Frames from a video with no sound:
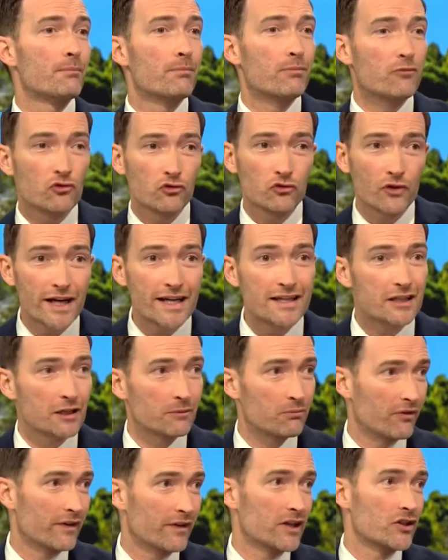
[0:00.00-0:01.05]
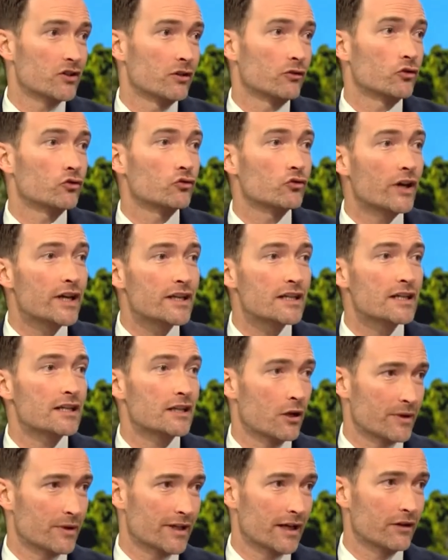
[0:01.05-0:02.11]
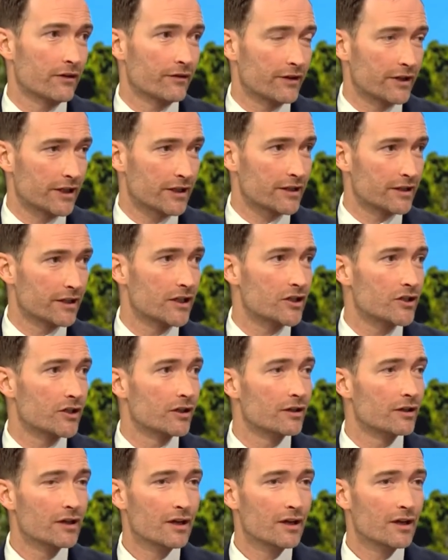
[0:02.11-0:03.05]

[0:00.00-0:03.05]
greater prevention, greater slowing down of the condition.